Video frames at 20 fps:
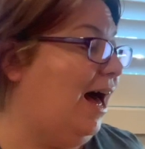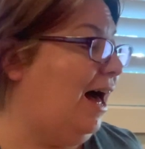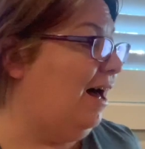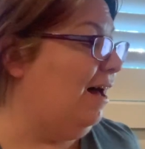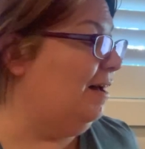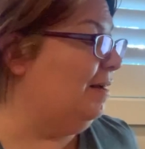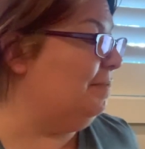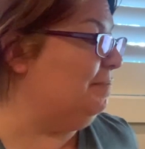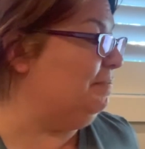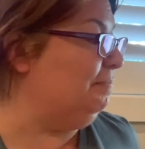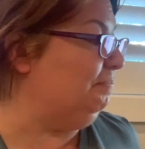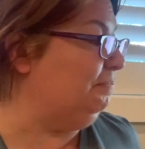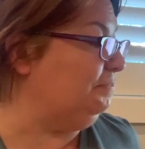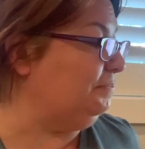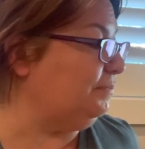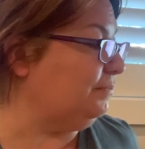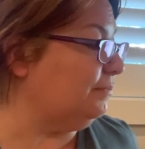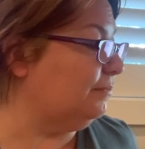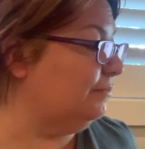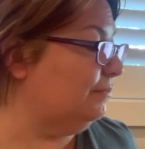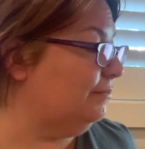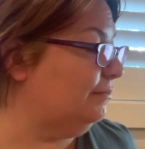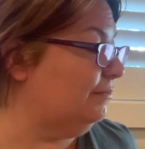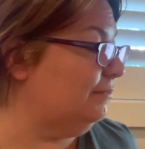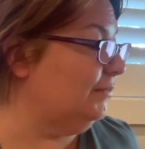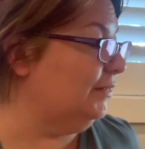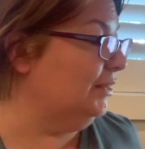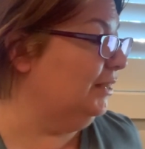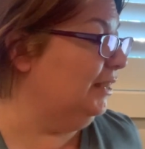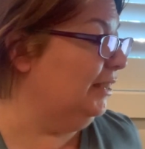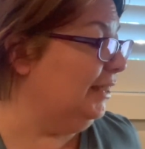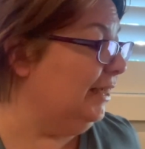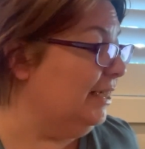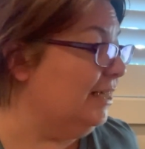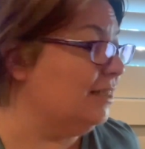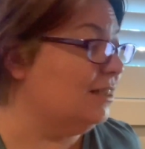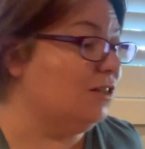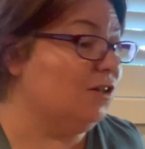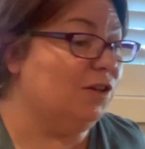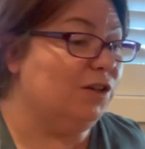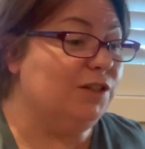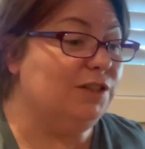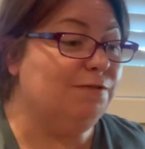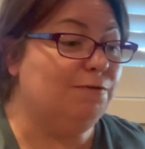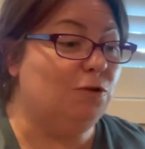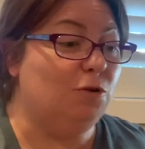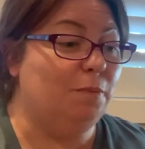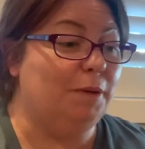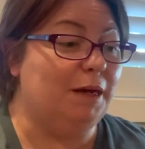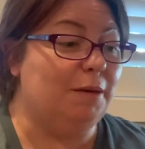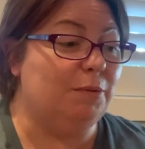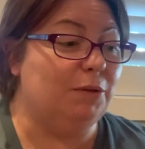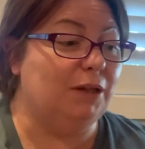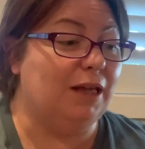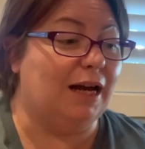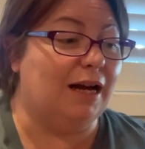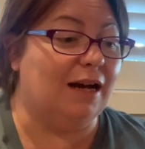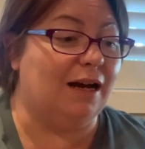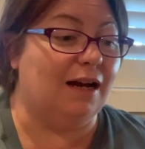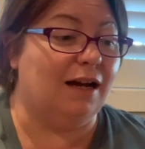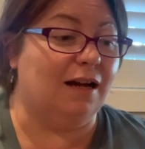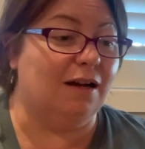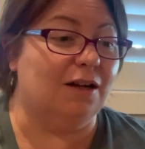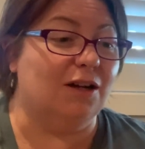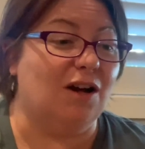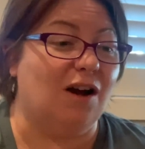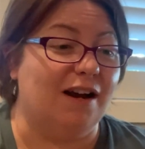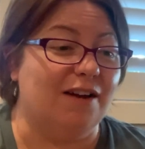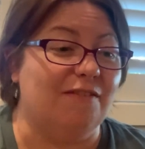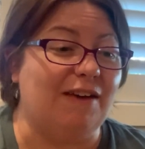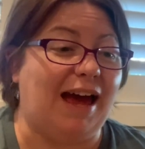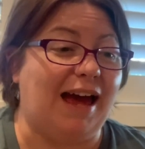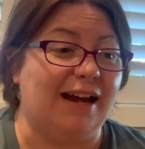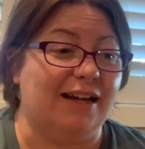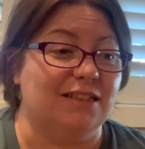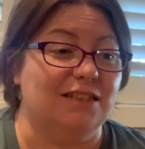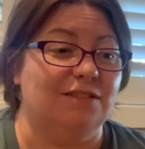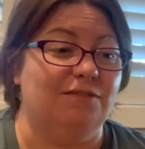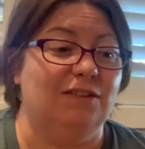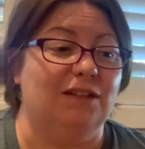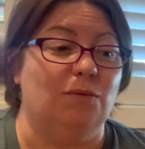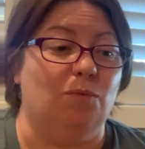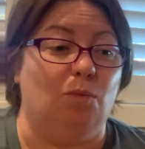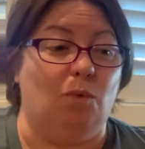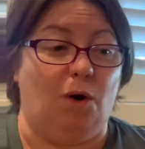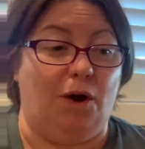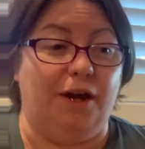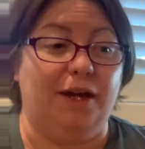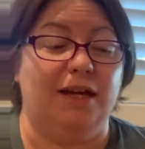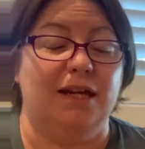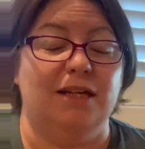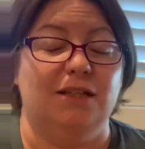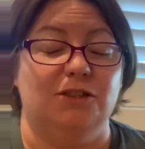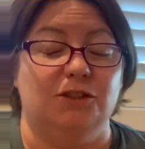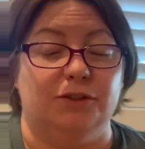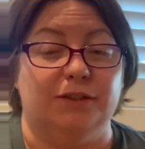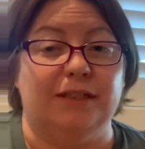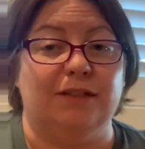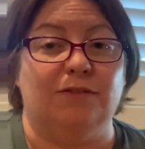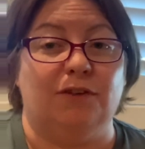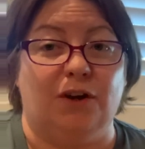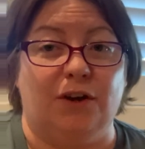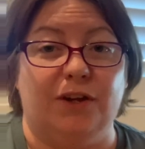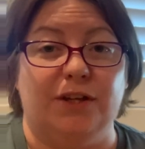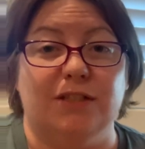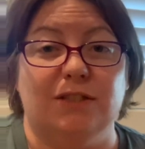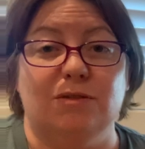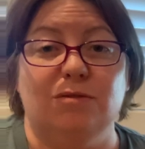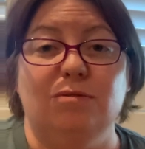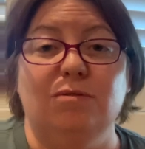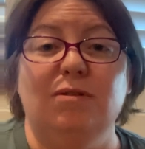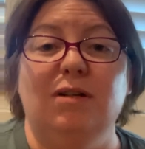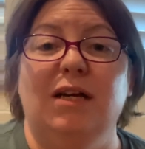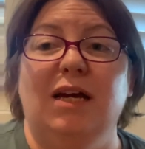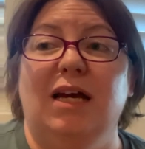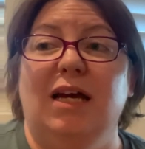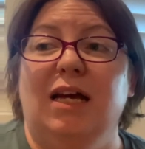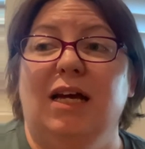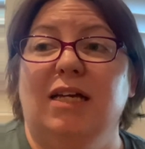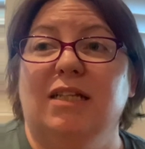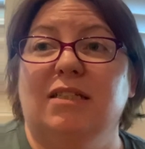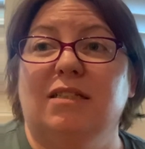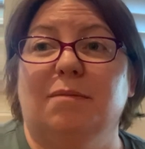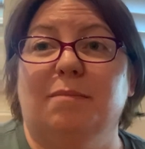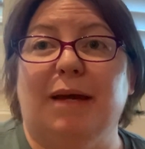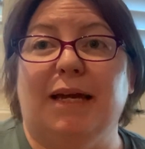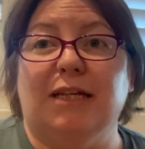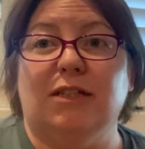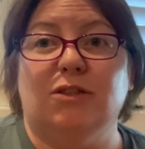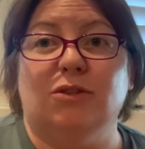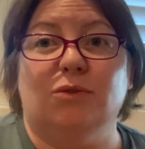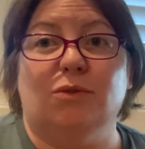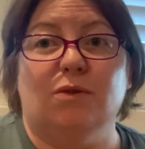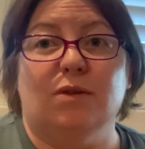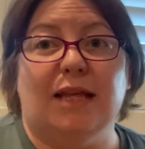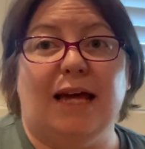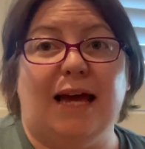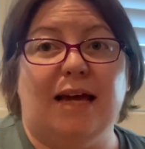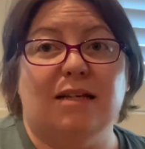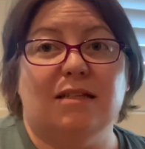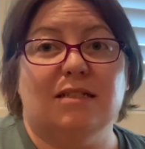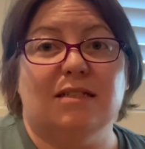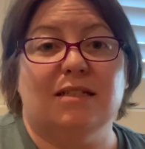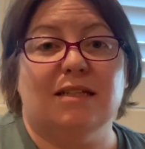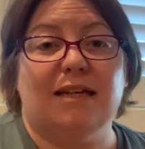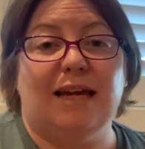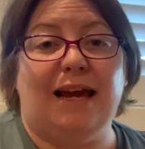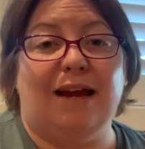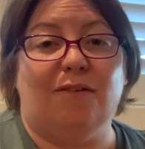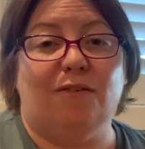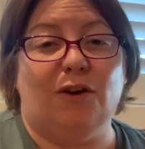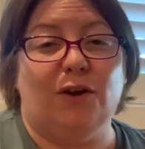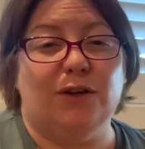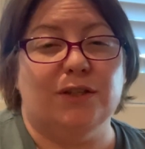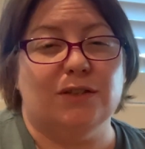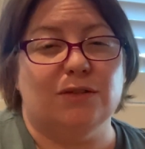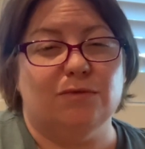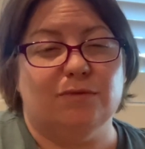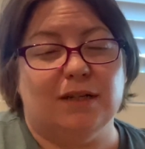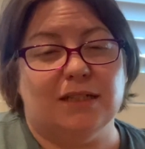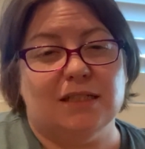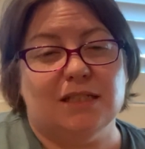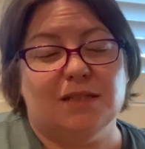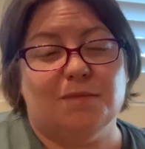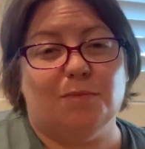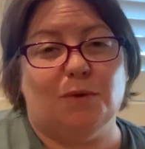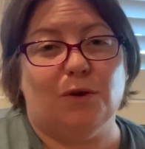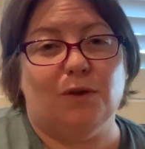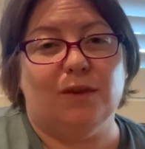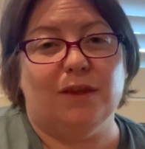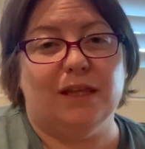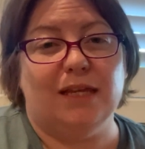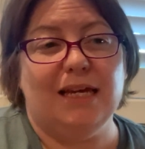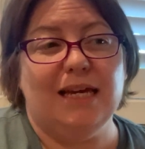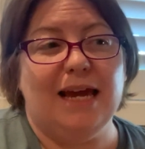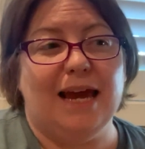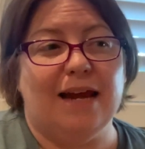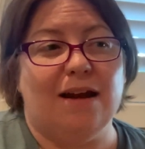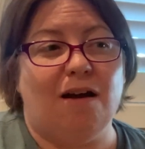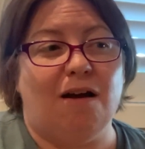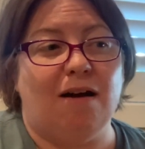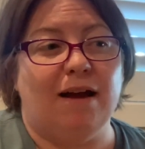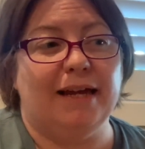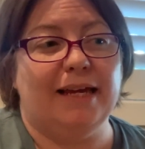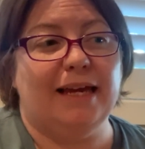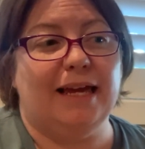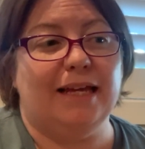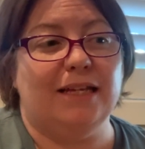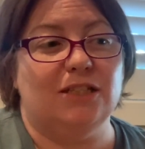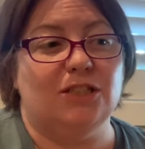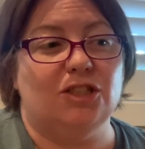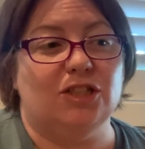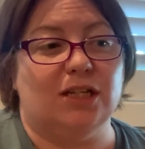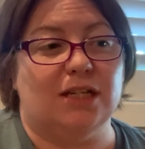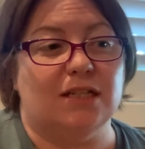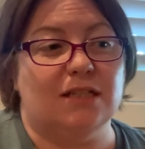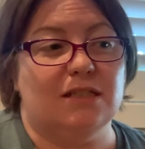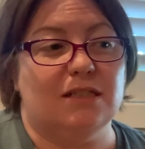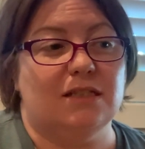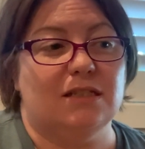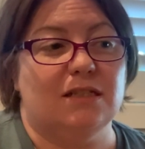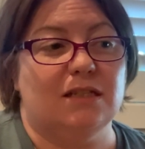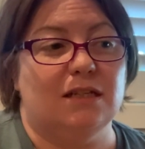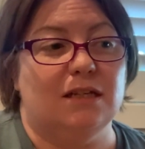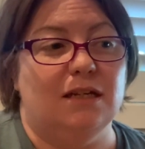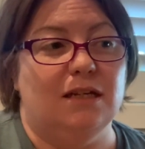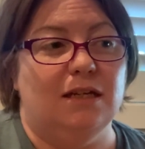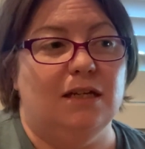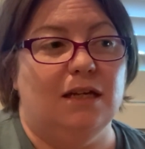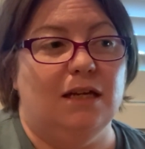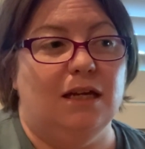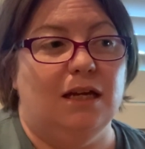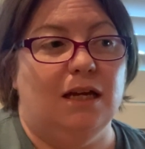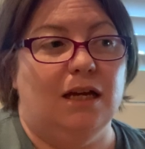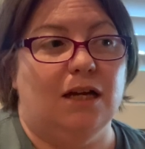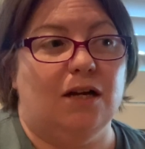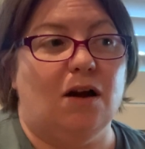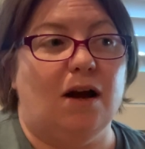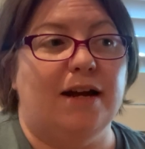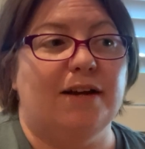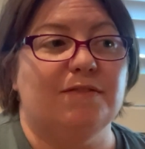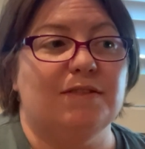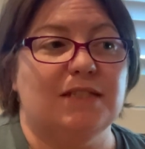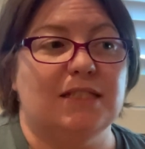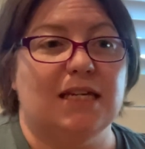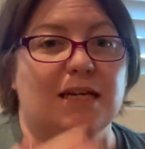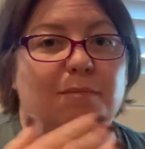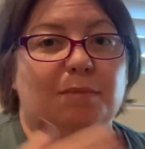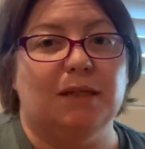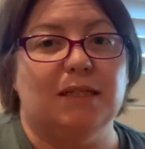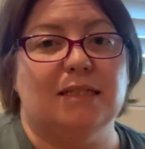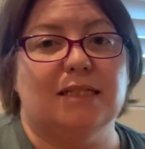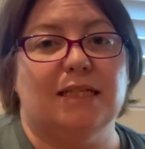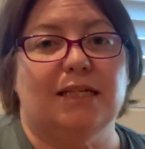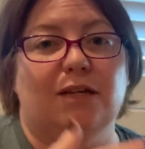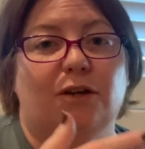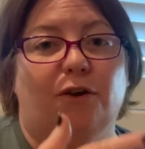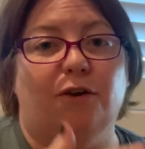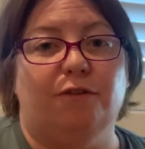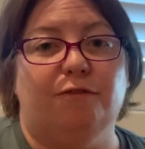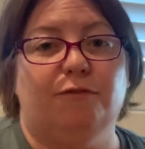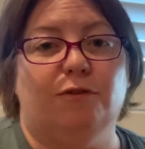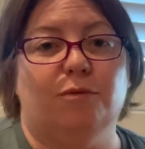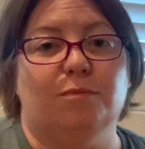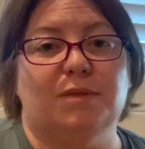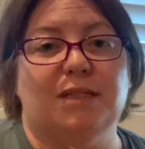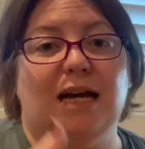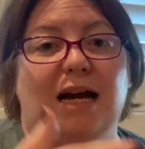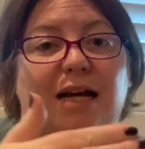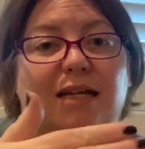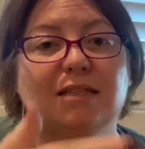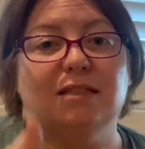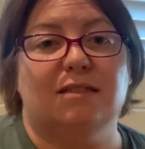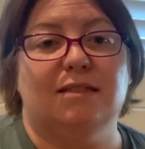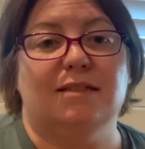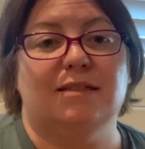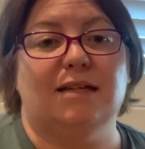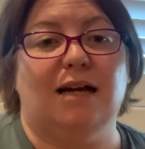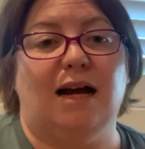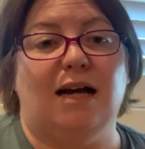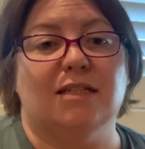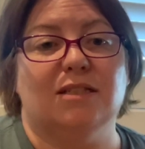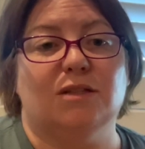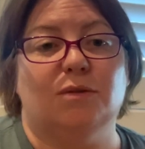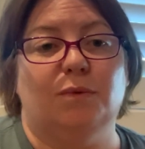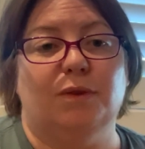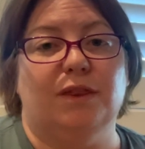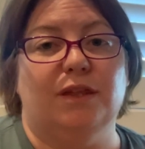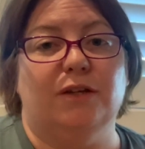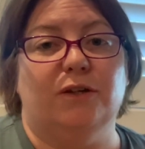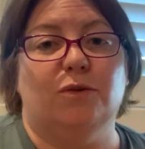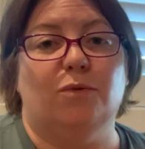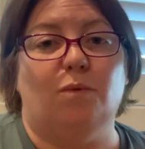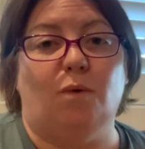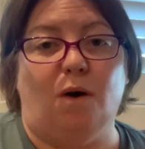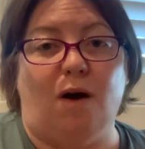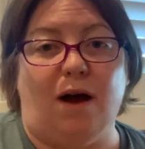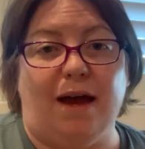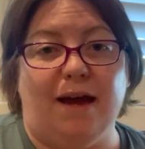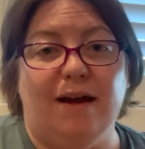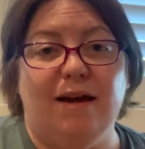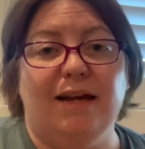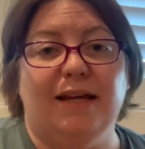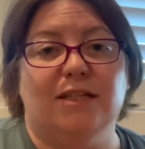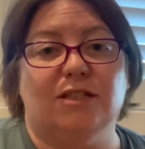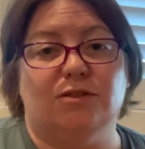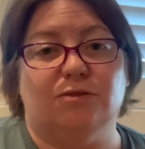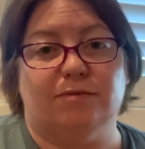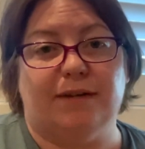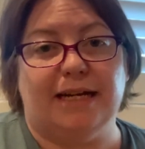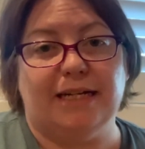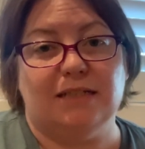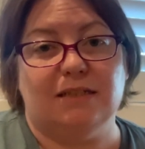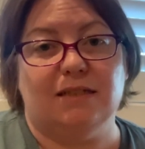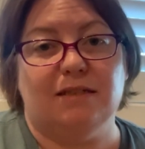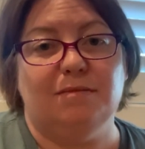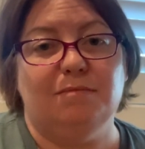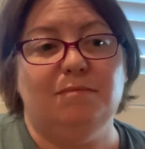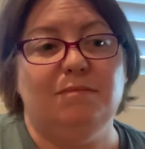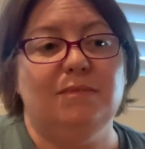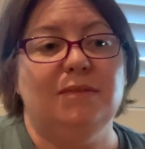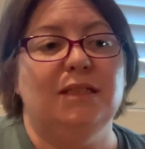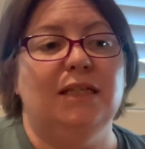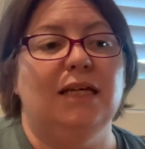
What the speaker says: So those 4 people are kind of actively working during rehearsal to make sure that our rehearsal runs smoothly, and I can just kind of seamlessly go from task to task with the choir and direct them.